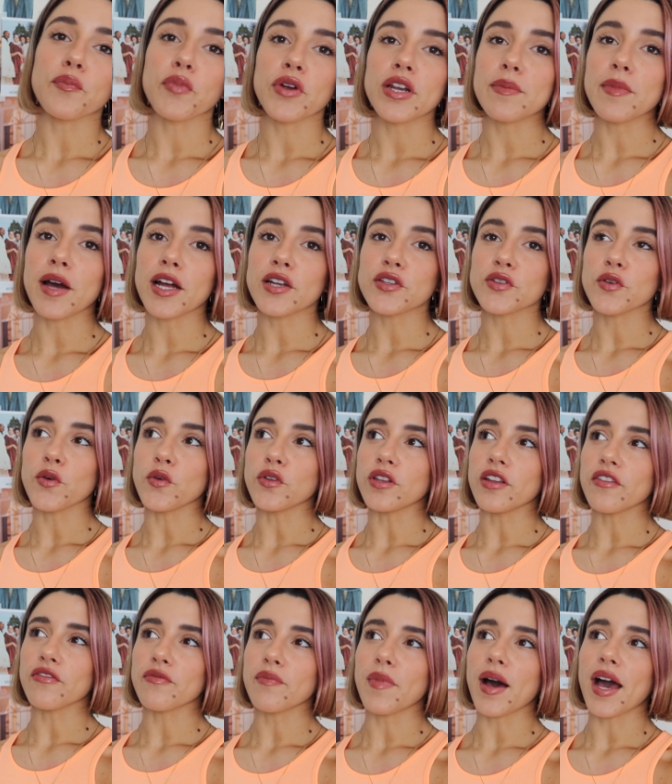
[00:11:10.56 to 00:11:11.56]
pretty much all
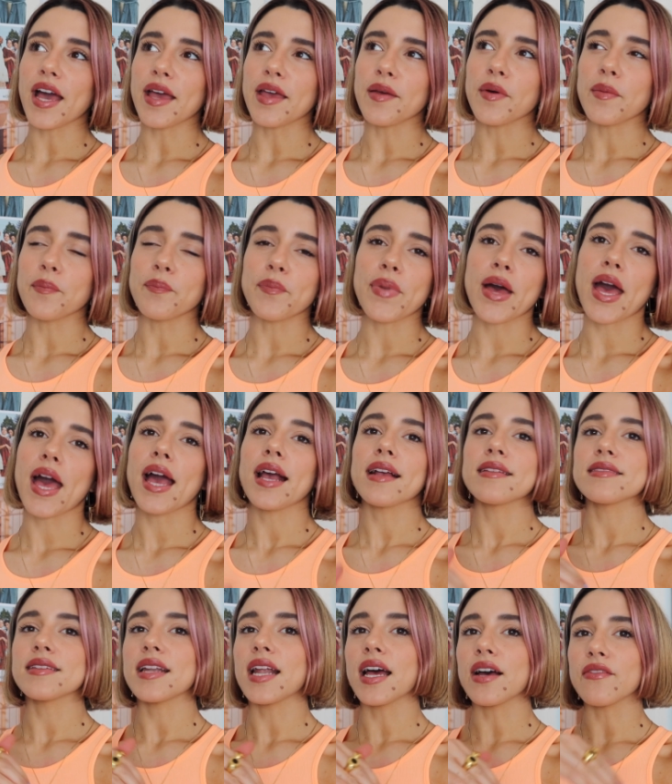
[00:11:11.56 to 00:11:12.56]
of my
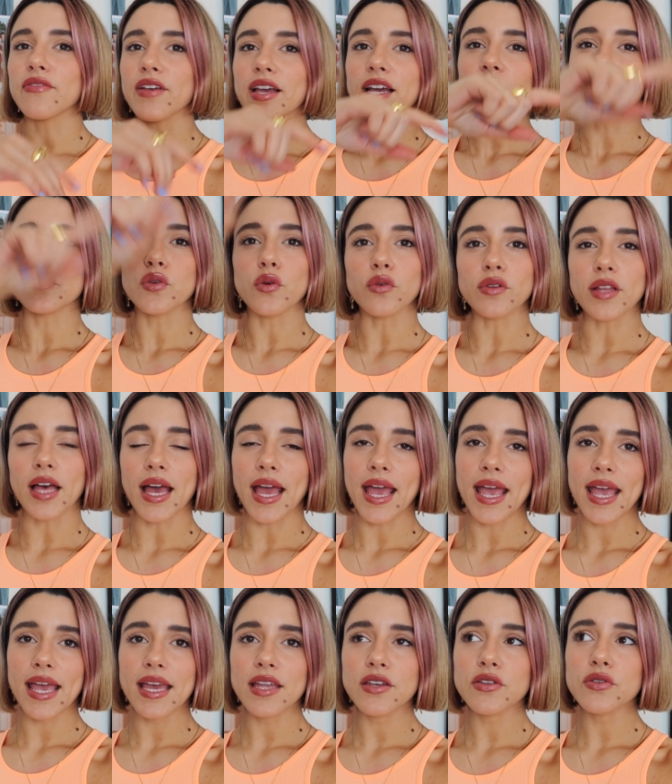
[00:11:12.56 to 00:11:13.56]
bags that have like a taller
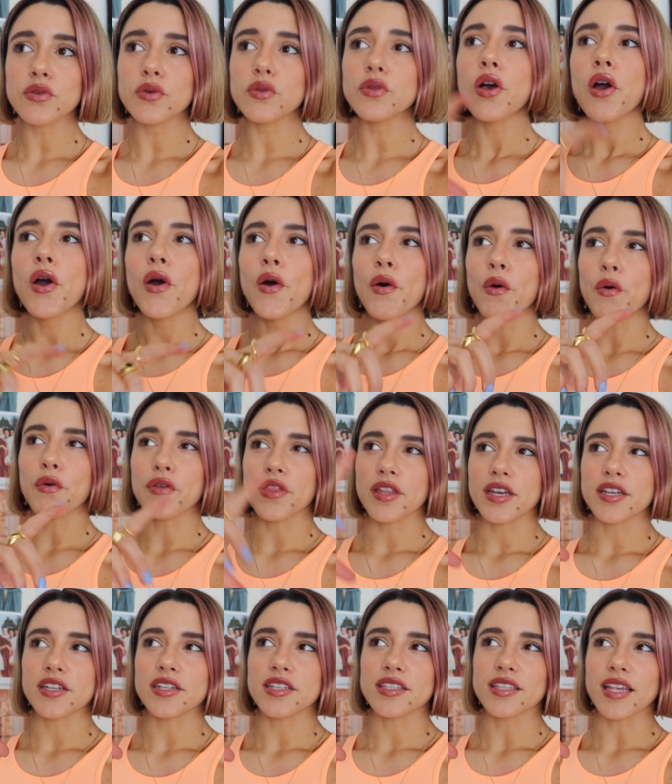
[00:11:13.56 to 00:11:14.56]
handle or that
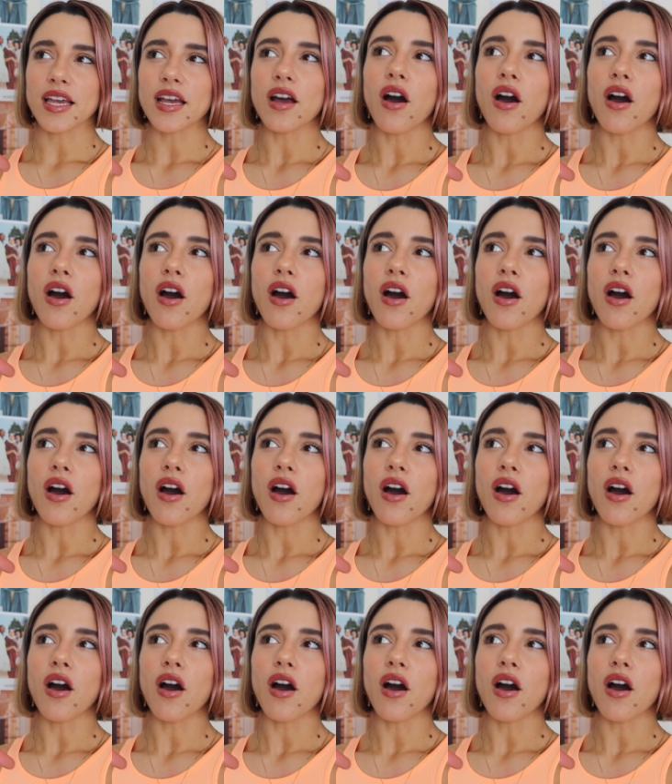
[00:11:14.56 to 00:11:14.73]
are just like